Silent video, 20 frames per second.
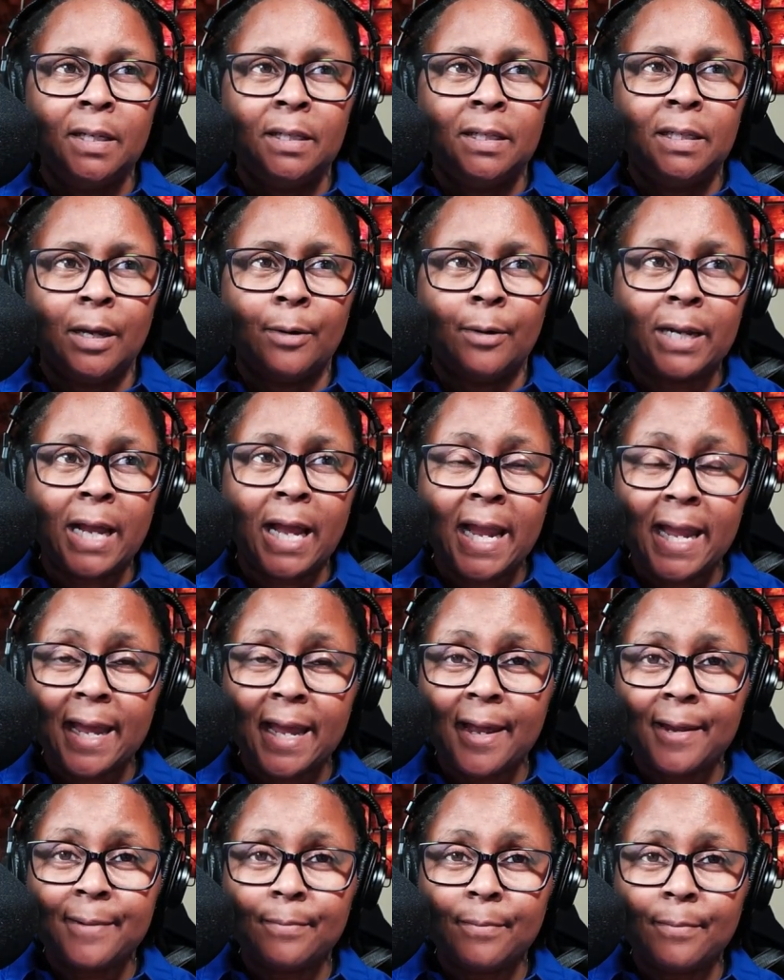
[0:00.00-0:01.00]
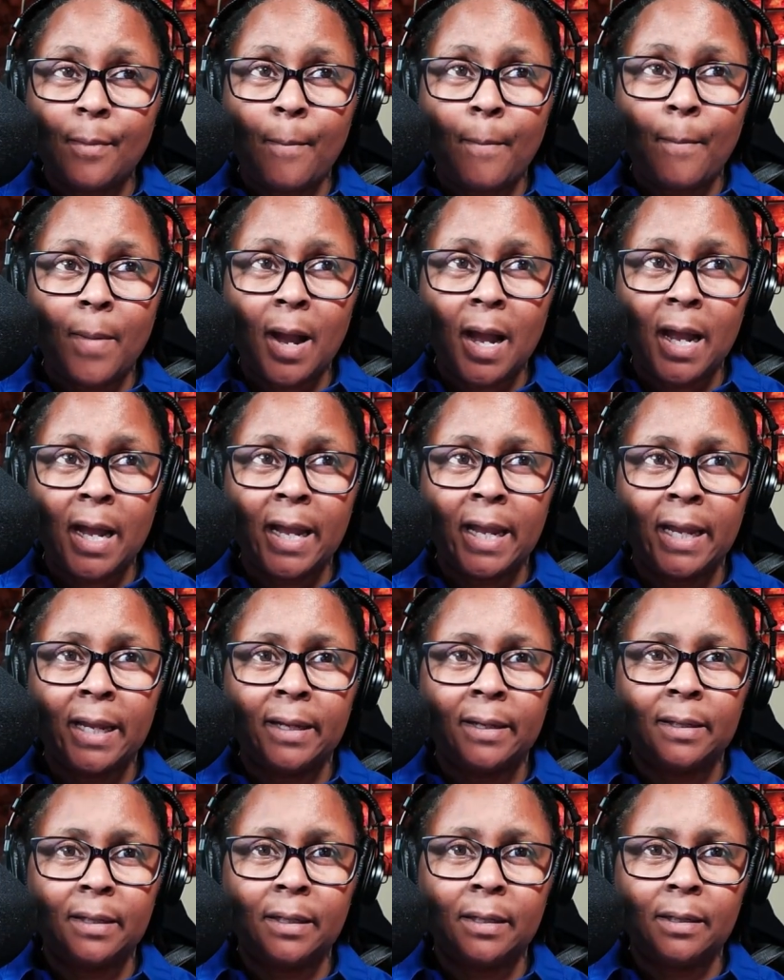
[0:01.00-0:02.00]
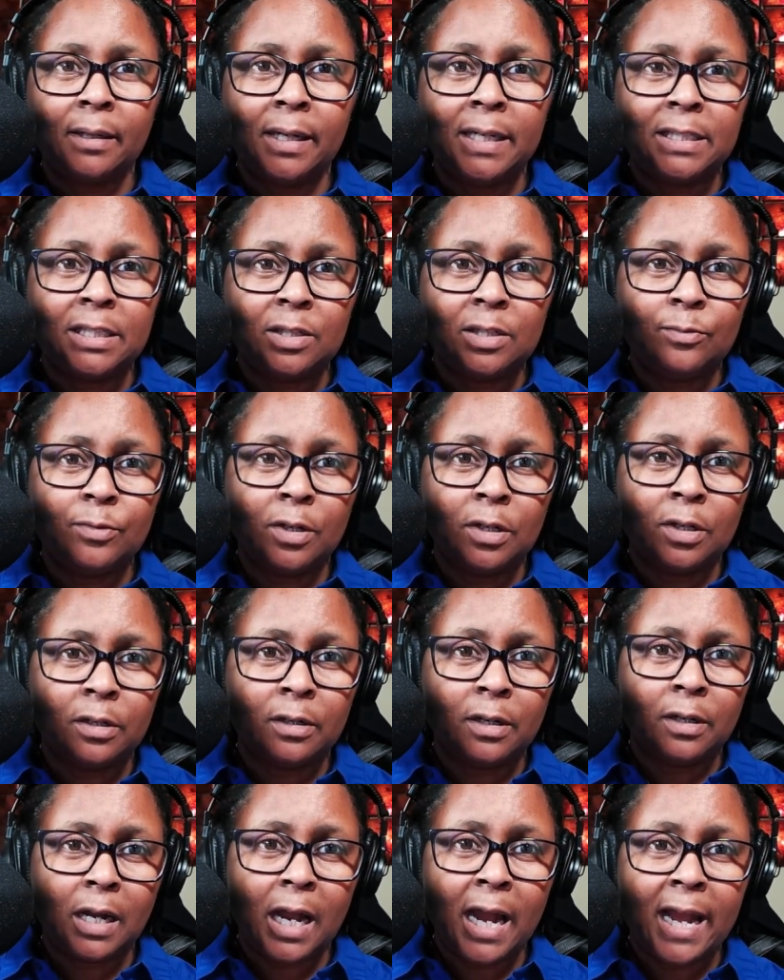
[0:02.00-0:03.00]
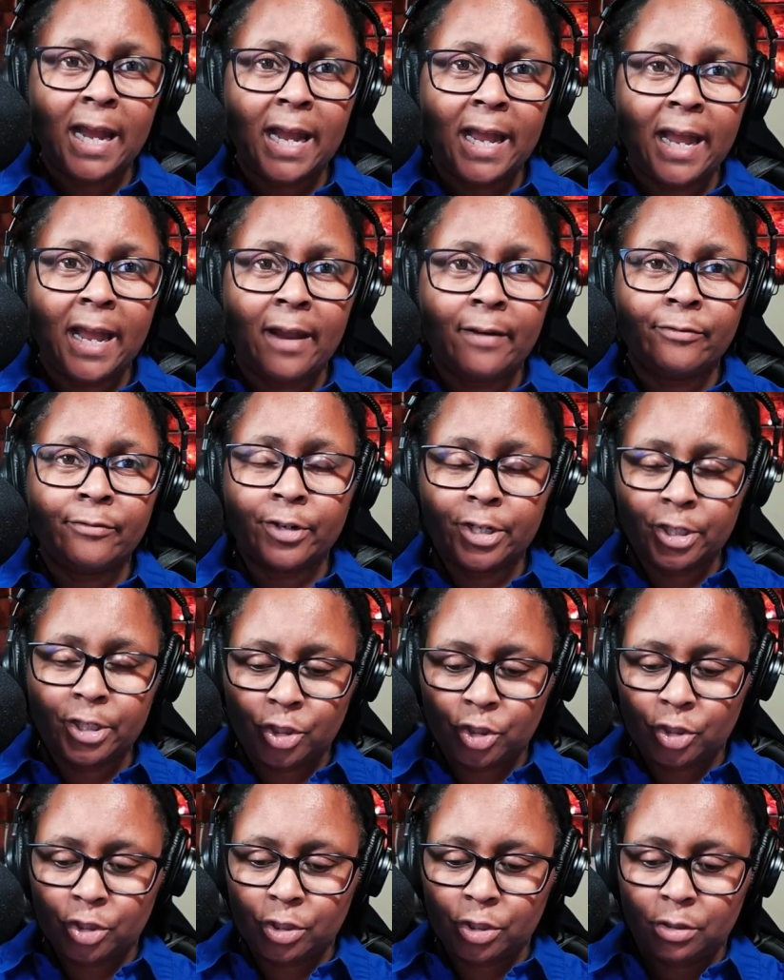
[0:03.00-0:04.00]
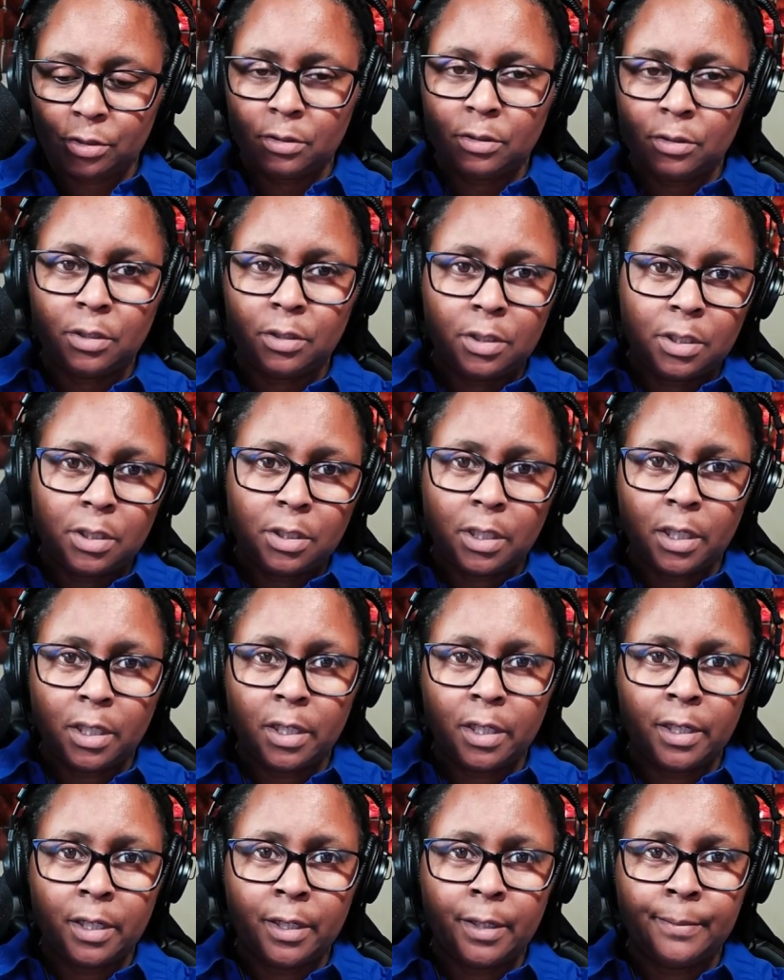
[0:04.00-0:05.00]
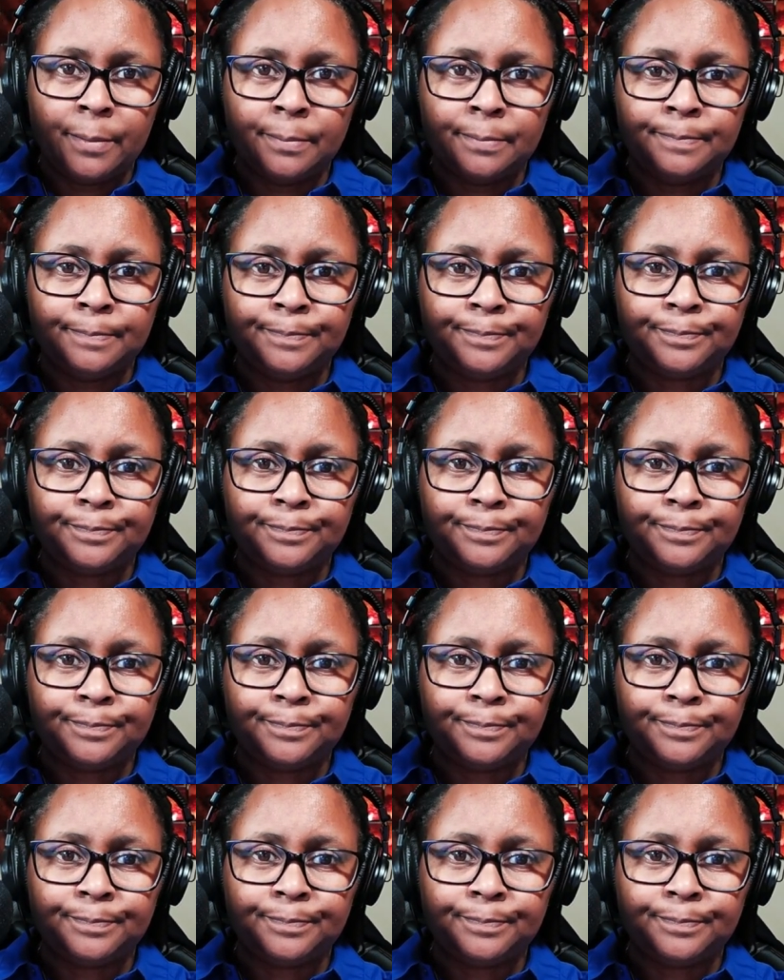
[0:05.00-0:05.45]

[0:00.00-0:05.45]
Now, when I had my 18-wheeler, I averaged gallon